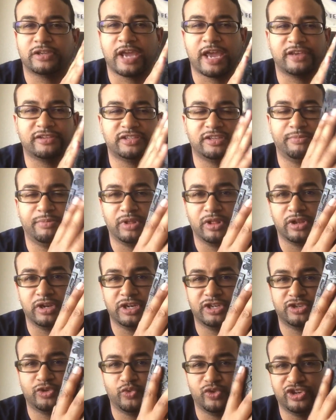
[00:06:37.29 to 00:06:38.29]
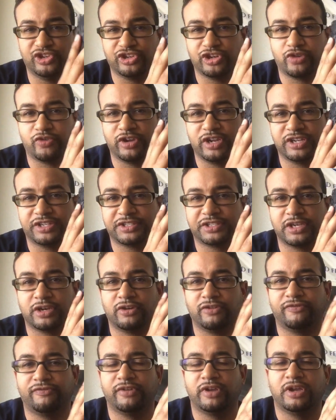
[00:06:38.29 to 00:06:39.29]
It has the ability to regenerate
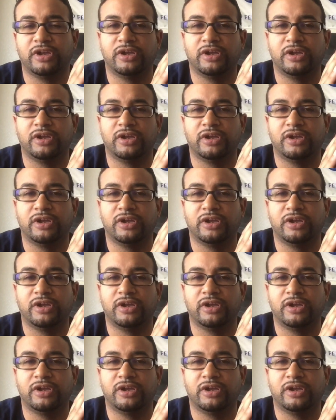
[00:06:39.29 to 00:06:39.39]
itself,